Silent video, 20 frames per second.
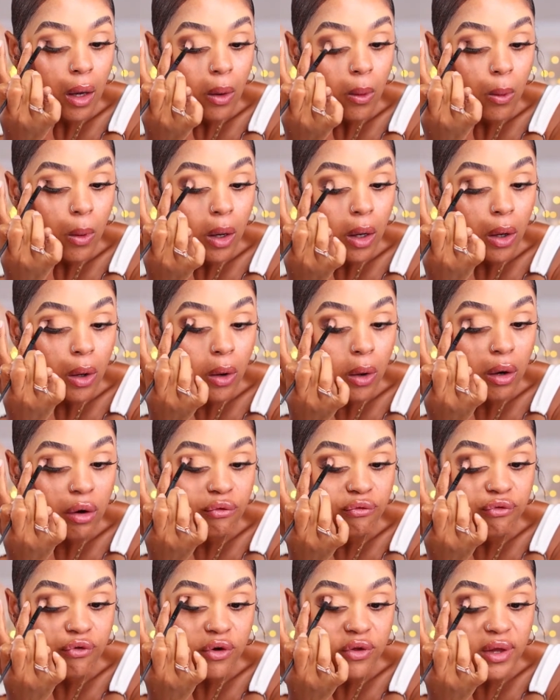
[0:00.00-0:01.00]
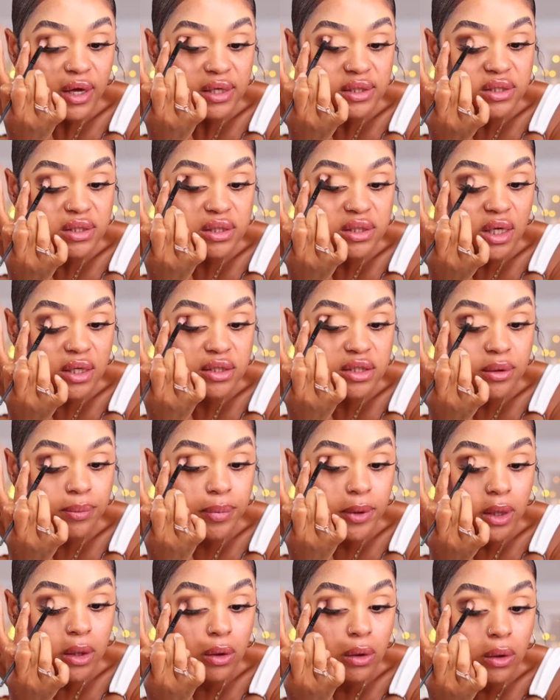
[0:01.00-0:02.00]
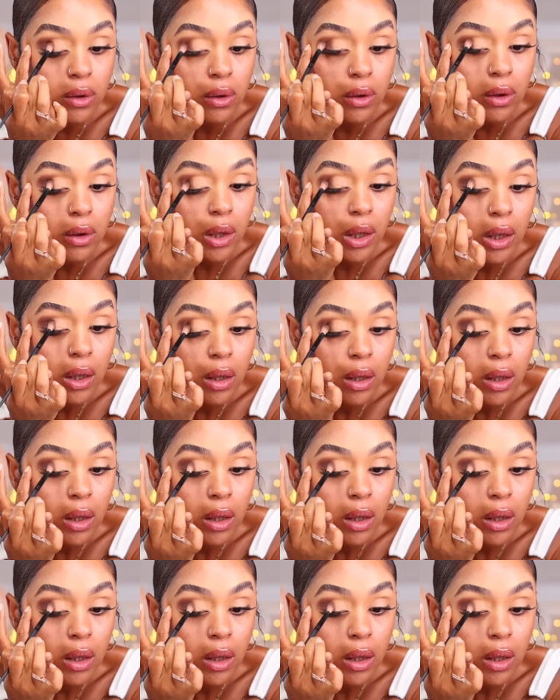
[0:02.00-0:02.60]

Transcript: We're going for that sex appeal.